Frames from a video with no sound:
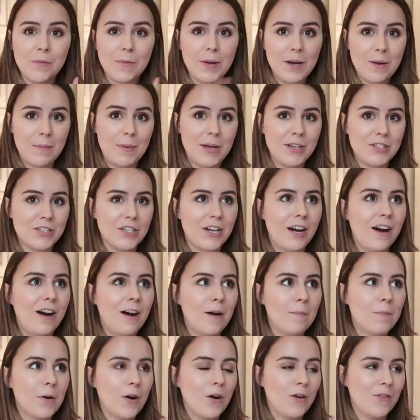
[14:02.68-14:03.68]
I'll put a picture
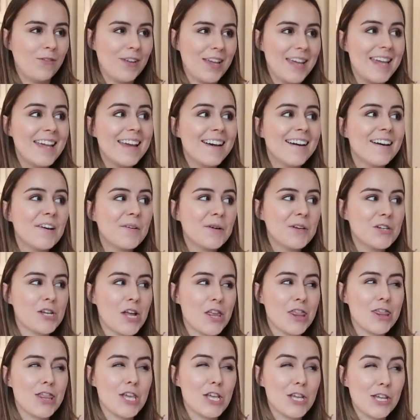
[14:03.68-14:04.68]
up of here, which
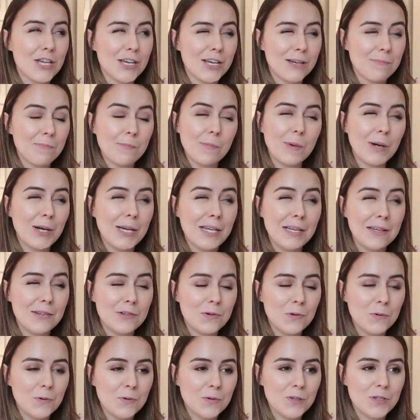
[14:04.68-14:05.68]
I think I
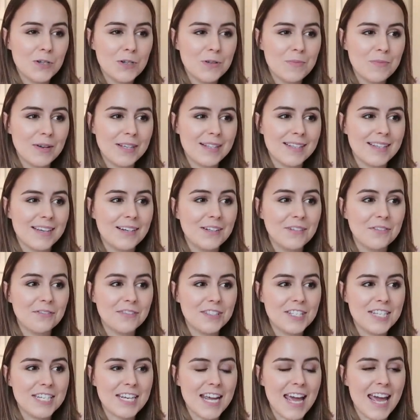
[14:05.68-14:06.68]
might order
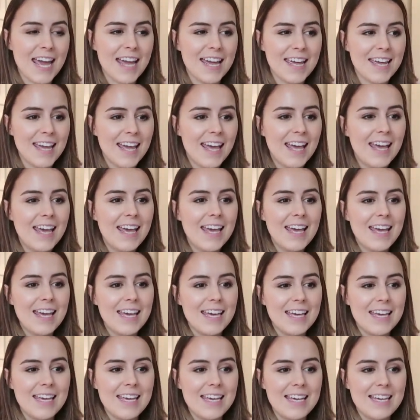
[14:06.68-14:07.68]
myself today.
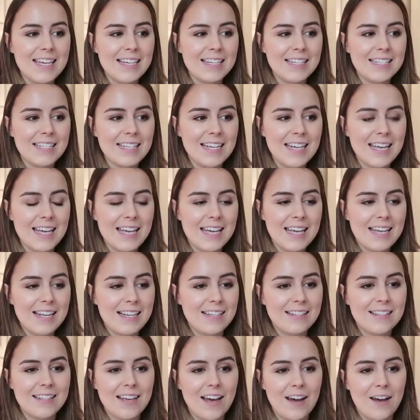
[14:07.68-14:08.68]
It
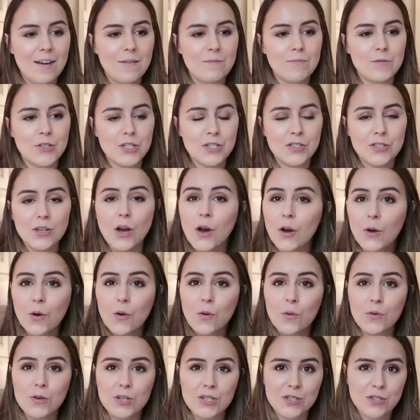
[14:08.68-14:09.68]
is just a
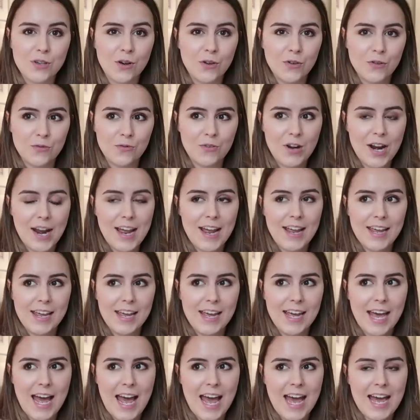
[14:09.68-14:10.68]
gorgeous gold
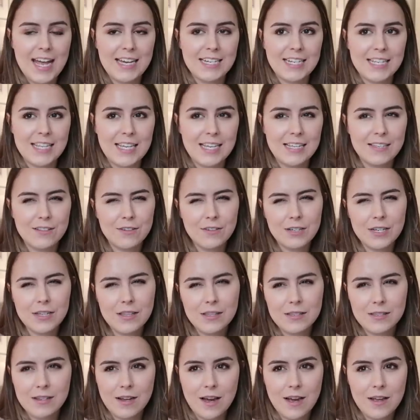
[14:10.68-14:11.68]
ring, and I think it's got
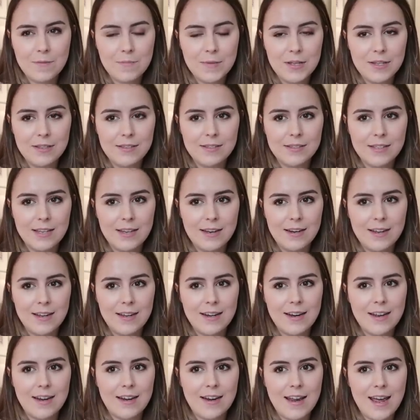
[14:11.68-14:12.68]
little diamonds in
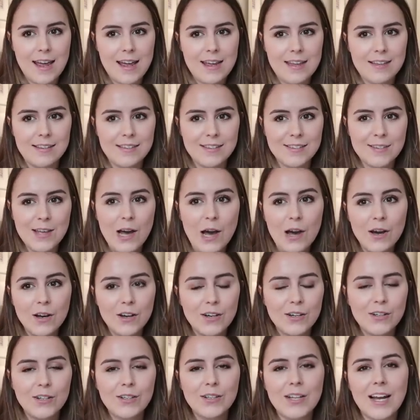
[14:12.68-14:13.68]
it and a
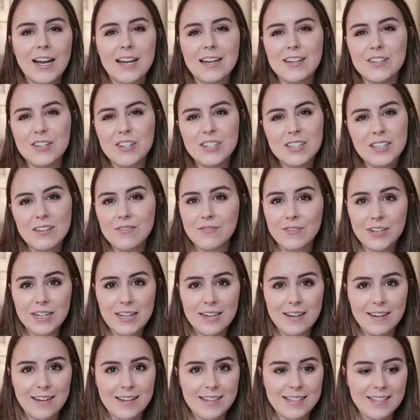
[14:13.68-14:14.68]
circle, and it's just a
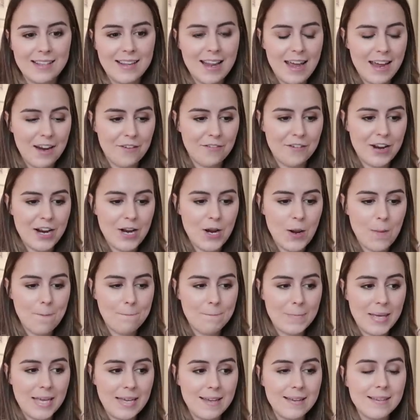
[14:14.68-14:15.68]
really nice layering
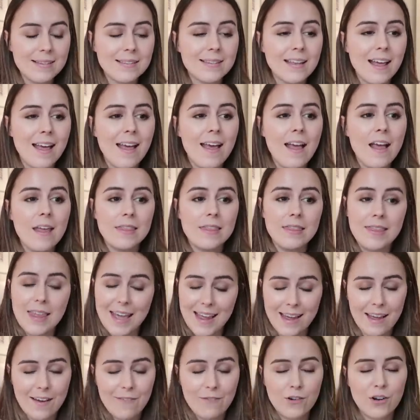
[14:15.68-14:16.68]
piece.
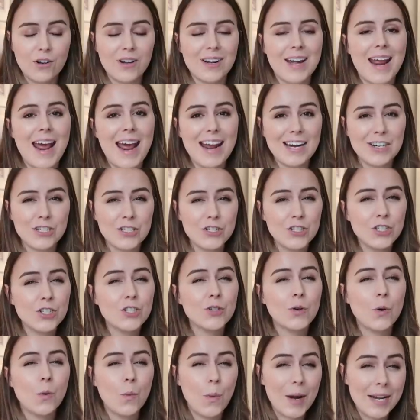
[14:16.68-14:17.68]
They have got an extra
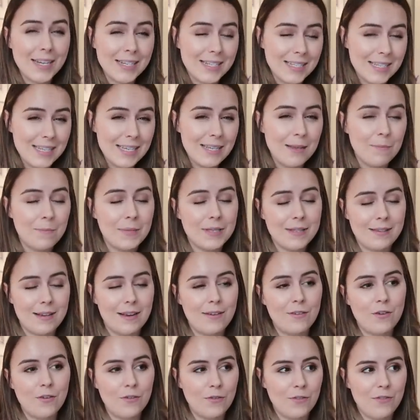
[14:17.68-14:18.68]

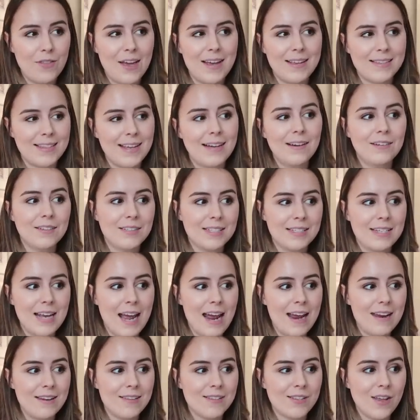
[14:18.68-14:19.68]
20% off of their sale
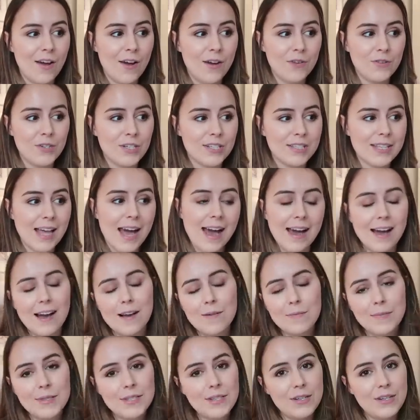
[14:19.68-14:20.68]
today, so just
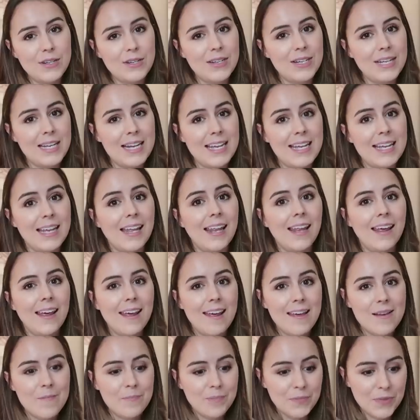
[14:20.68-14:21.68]
absolutely
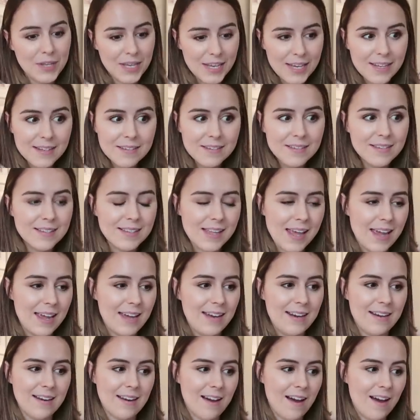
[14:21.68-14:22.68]

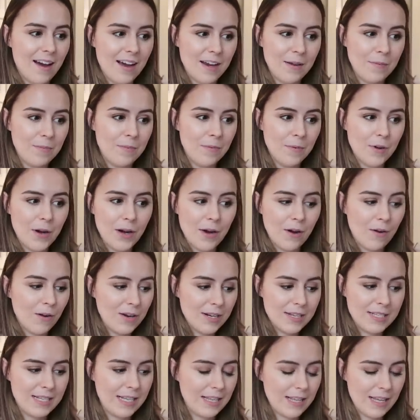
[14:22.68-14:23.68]
insane. I
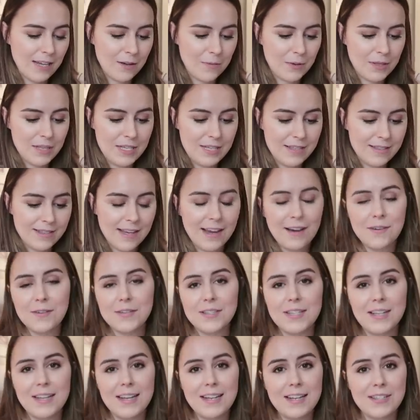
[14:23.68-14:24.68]
honestly think with these
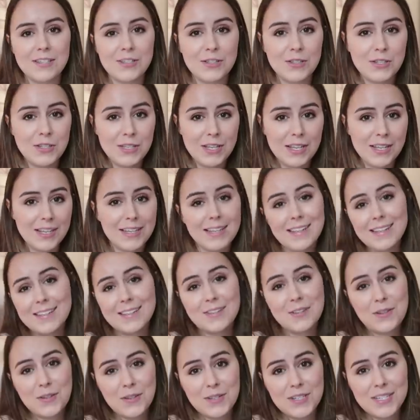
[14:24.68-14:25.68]
sales that
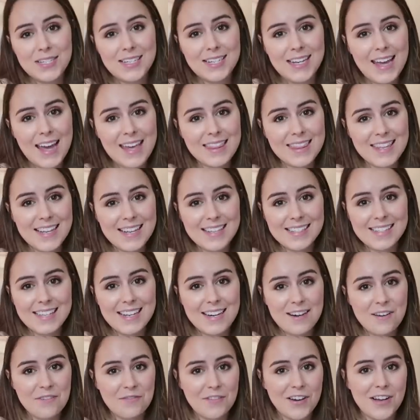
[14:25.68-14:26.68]
it's good to get things
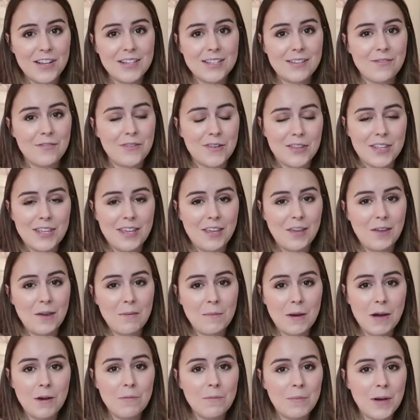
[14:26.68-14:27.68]
in advance. If you're thinking
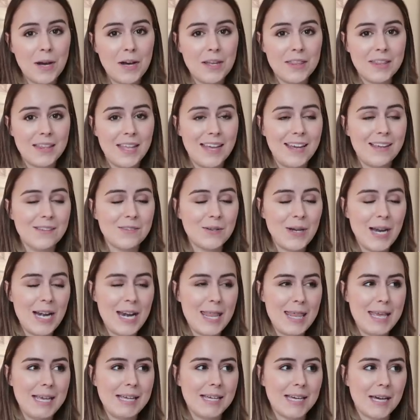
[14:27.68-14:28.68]
about birthdays or
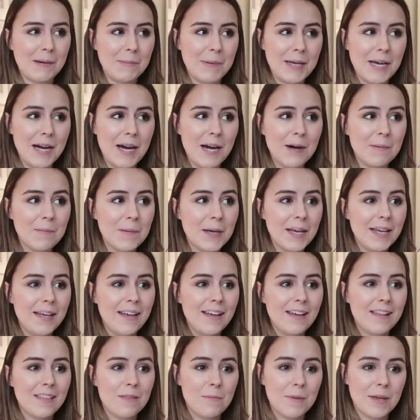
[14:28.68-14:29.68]
anything coming up
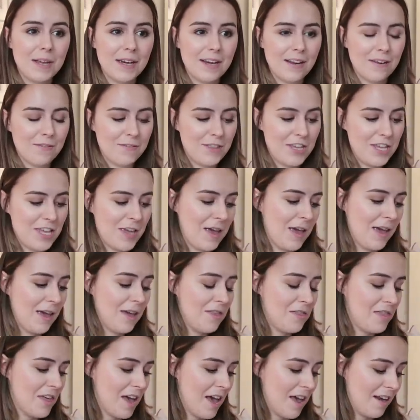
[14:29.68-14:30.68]
beginning of the
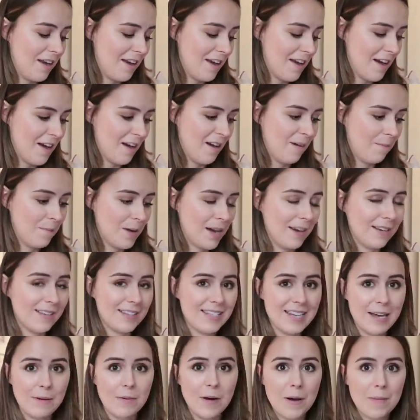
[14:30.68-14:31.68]
year, then I
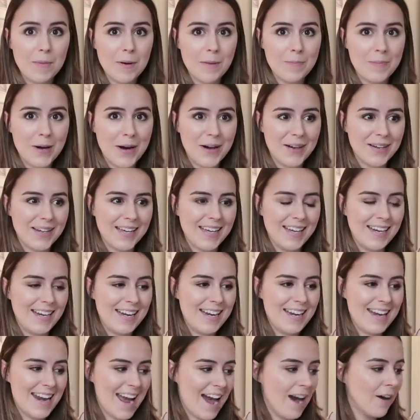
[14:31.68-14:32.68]
snap up a
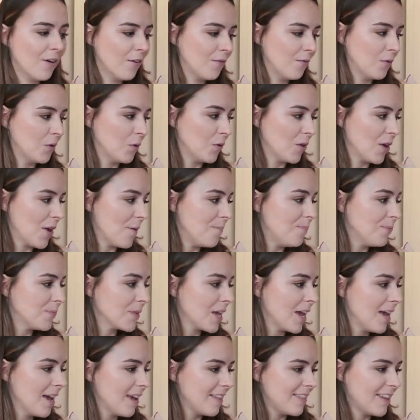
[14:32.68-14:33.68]
bargain now for
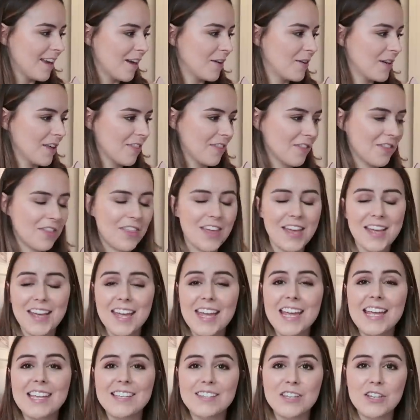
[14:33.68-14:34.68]
them. The only other
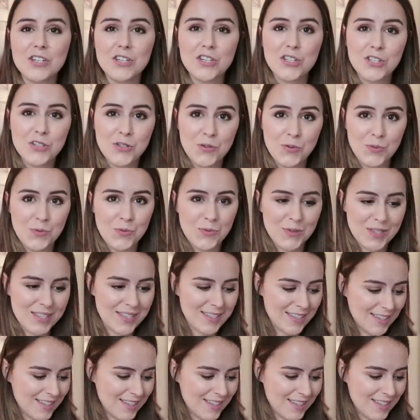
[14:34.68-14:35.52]
thing is shoes.